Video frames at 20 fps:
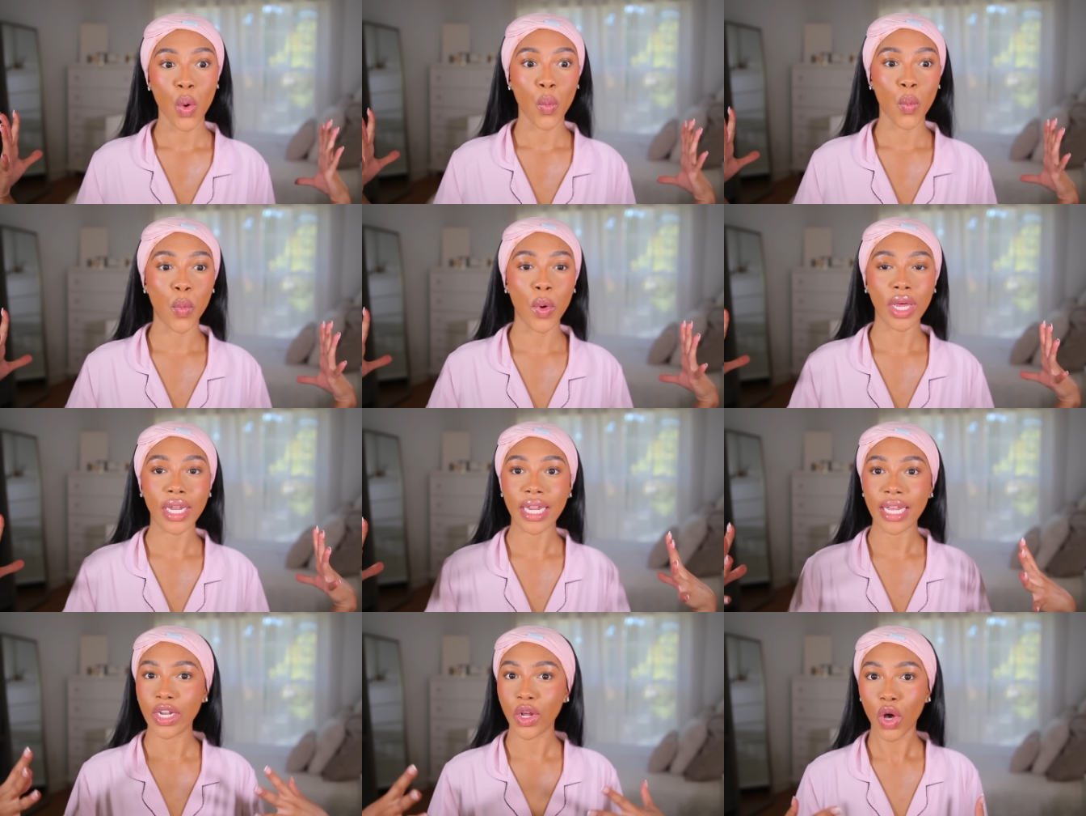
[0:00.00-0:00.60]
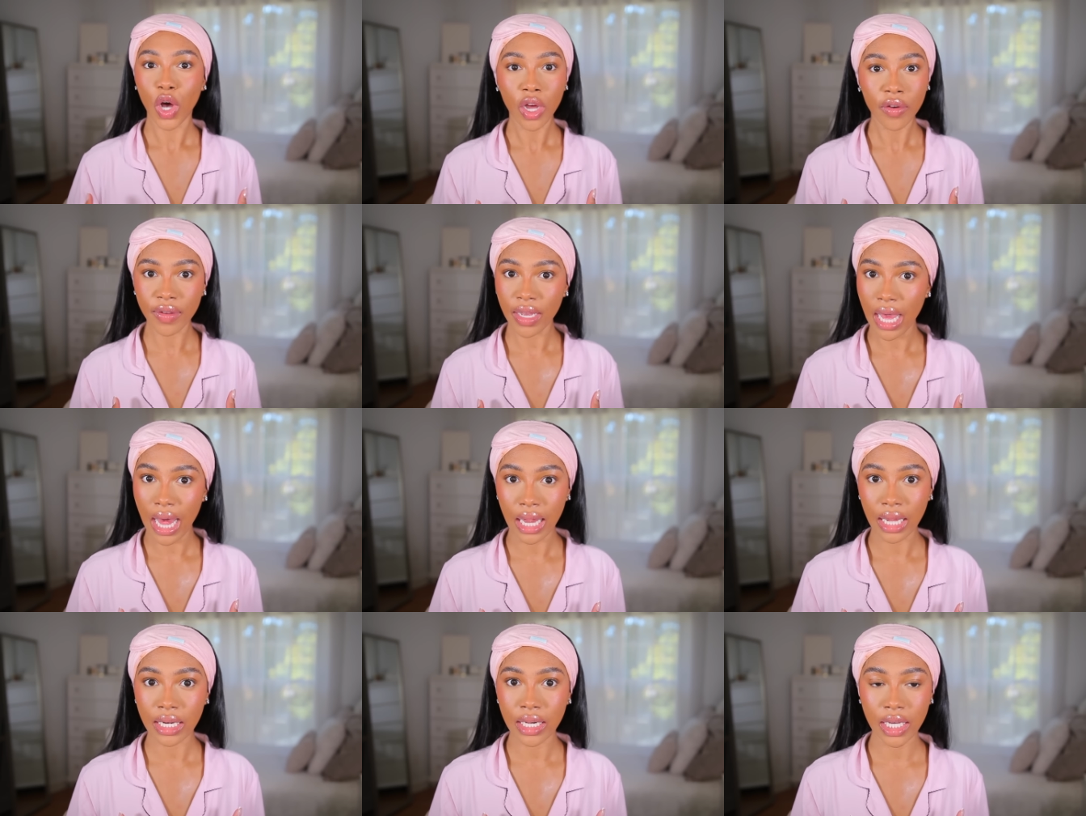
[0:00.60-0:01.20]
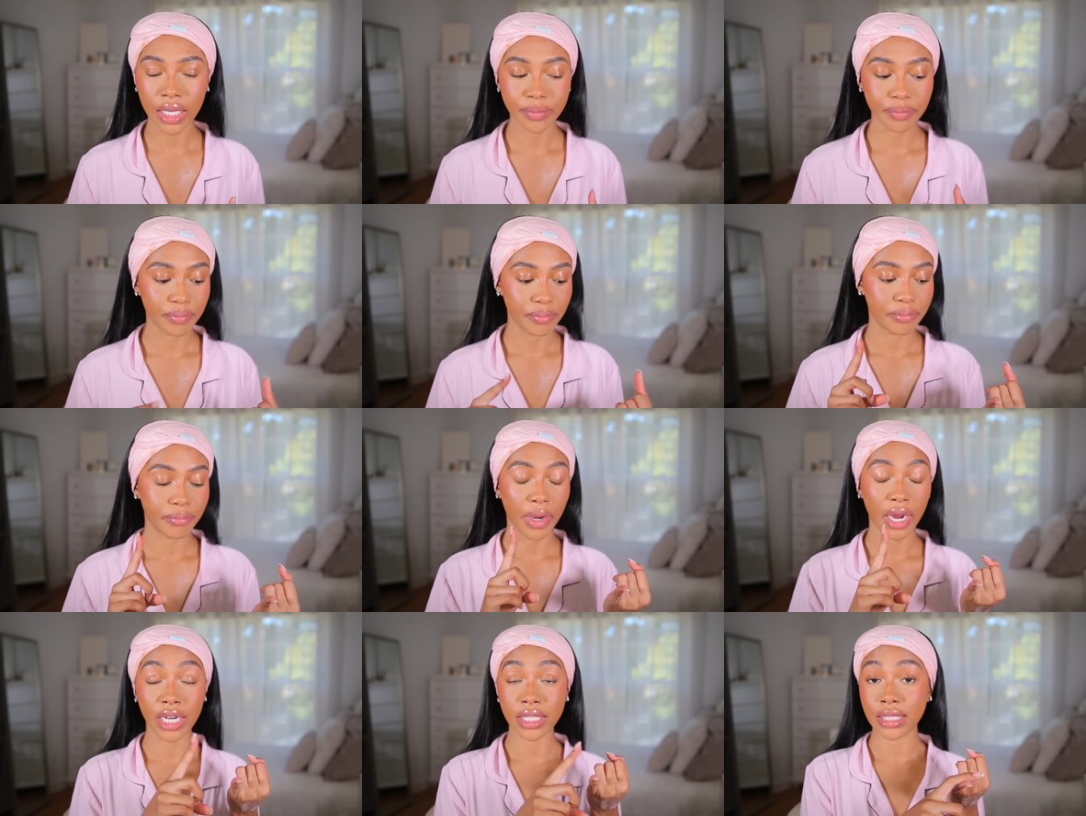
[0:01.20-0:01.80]
When in all reality,
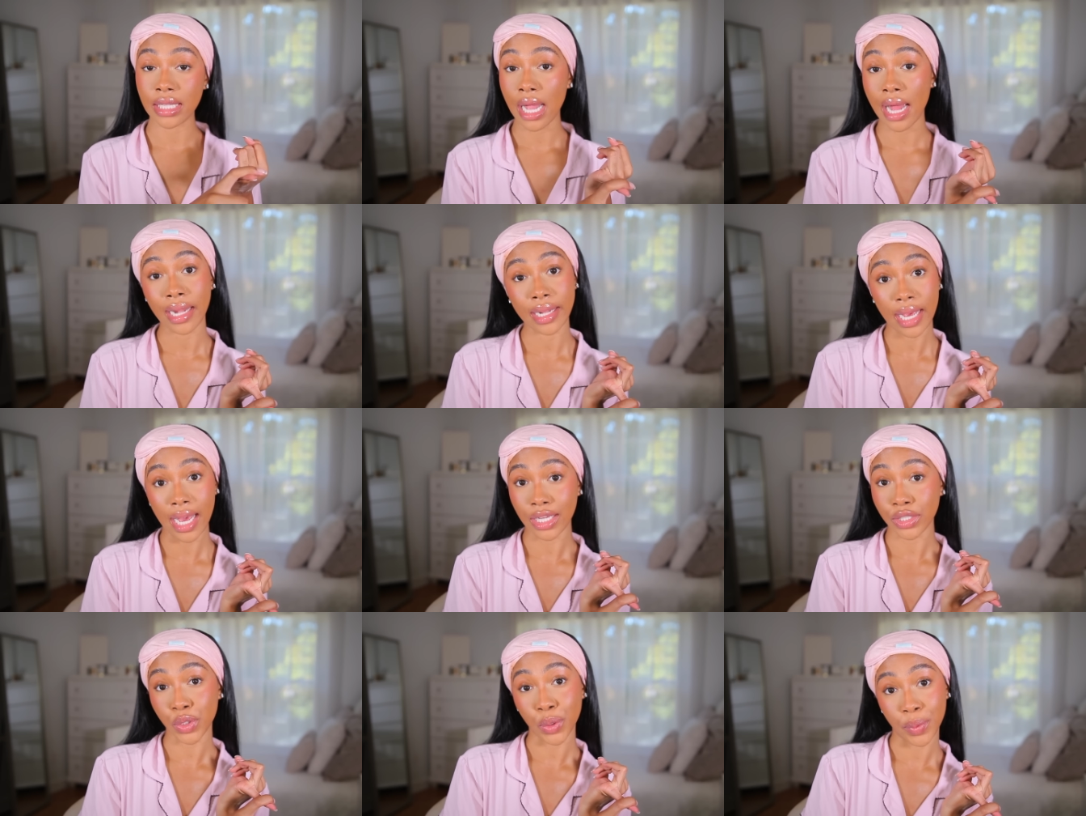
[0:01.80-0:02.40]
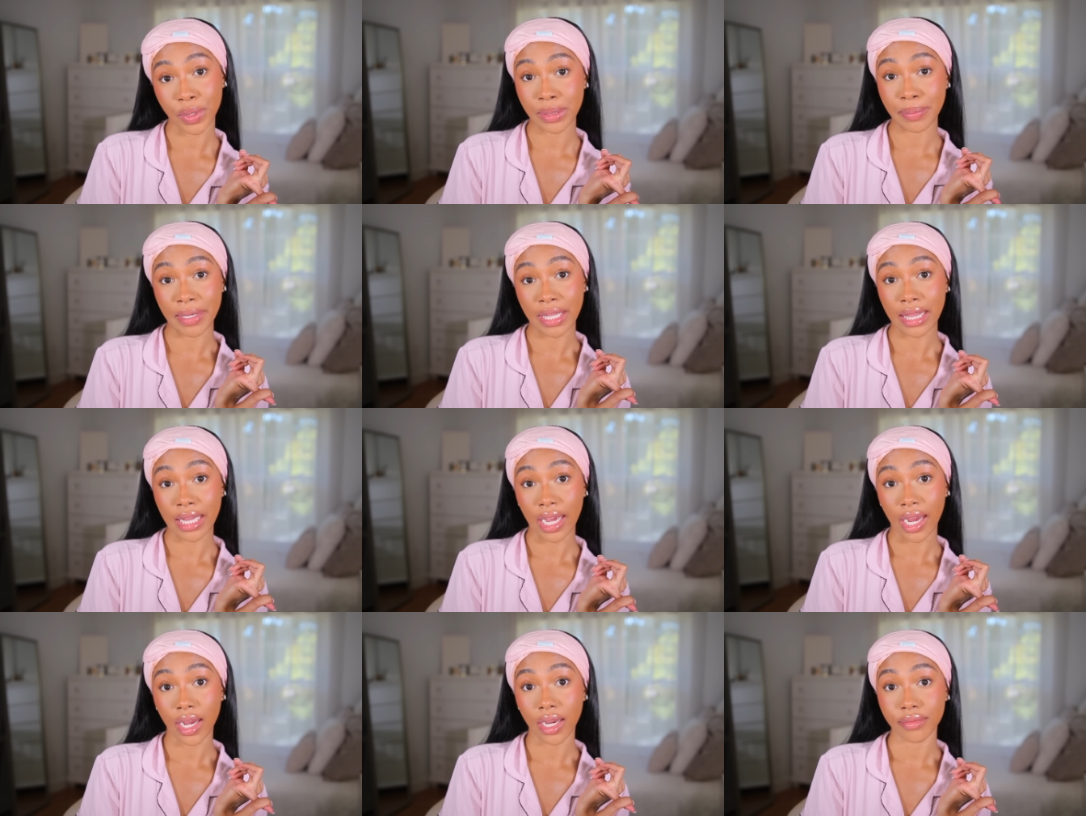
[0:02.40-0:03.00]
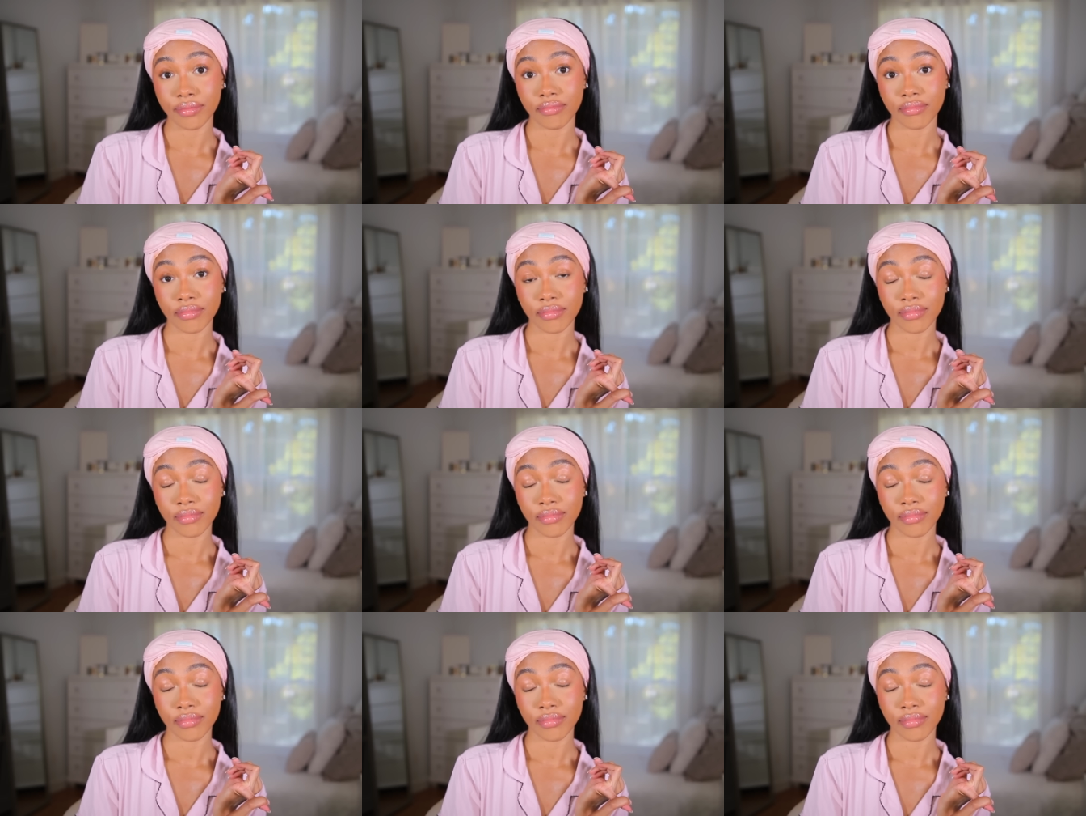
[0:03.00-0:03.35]
personality has always been there.